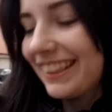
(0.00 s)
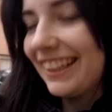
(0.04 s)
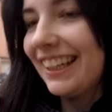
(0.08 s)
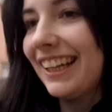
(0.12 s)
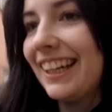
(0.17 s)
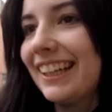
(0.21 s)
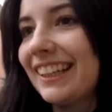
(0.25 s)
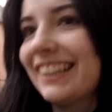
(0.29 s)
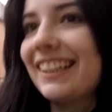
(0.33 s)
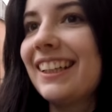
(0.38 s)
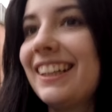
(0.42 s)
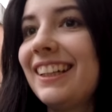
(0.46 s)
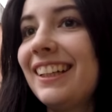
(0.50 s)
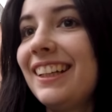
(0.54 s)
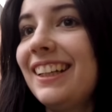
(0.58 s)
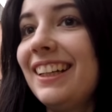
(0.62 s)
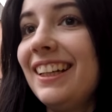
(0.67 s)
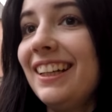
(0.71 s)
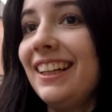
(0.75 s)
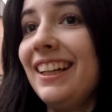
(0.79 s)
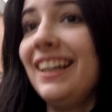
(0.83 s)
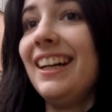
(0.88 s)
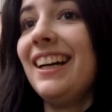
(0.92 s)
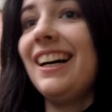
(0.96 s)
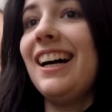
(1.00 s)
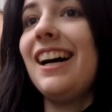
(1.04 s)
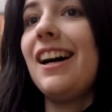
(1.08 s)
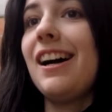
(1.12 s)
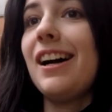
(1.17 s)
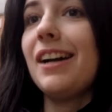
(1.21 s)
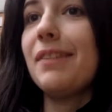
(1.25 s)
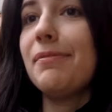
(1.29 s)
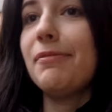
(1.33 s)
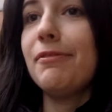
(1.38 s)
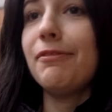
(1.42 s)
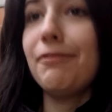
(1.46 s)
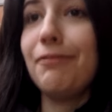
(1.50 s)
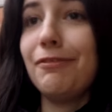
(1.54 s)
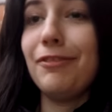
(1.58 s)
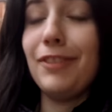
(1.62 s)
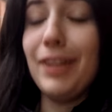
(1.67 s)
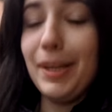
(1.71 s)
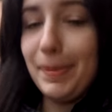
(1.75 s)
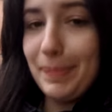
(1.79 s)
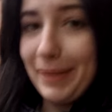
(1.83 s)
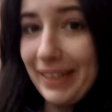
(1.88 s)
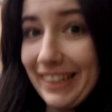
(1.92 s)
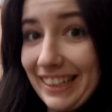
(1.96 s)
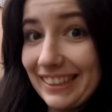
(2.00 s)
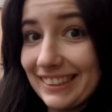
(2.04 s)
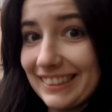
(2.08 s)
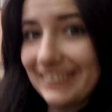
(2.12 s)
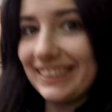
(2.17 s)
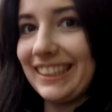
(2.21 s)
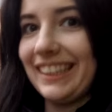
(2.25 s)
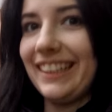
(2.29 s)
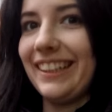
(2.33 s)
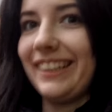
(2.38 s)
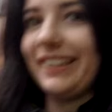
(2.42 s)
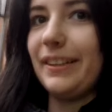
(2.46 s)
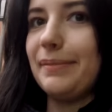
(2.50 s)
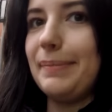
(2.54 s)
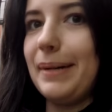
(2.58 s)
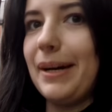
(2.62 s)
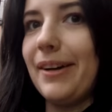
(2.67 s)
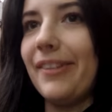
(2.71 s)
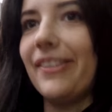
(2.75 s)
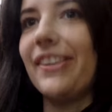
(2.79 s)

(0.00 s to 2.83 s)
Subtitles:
Like, I'm flipping excited about